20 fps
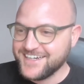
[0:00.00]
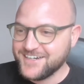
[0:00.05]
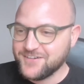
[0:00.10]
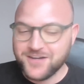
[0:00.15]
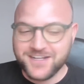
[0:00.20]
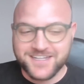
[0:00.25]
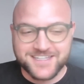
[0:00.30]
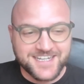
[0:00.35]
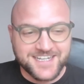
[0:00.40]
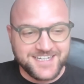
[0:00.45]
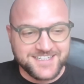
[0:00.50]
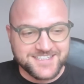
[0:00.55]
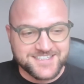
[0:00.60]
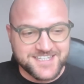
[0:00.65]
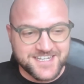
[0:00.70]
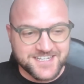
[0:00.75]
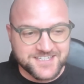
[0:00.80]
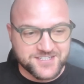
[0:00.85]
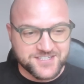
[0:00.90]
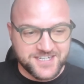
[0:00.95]
Well, guys,
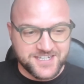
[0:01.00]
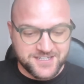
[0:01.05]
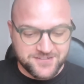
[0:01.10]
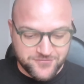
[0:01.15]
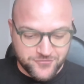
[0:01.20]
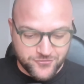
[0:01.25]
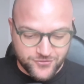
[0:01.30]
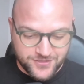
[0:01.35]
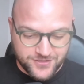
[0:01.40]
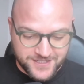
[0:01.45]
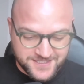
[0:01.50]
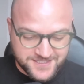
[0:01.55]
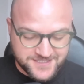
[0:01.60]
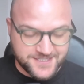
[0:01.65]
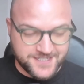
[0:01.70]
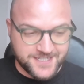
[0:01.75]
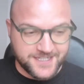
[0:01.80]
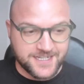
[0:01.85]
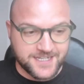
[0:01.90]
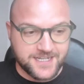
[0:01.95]
thanks again for
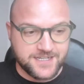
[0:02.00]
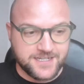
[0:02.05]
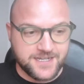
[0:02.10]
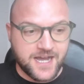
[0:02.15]
listening.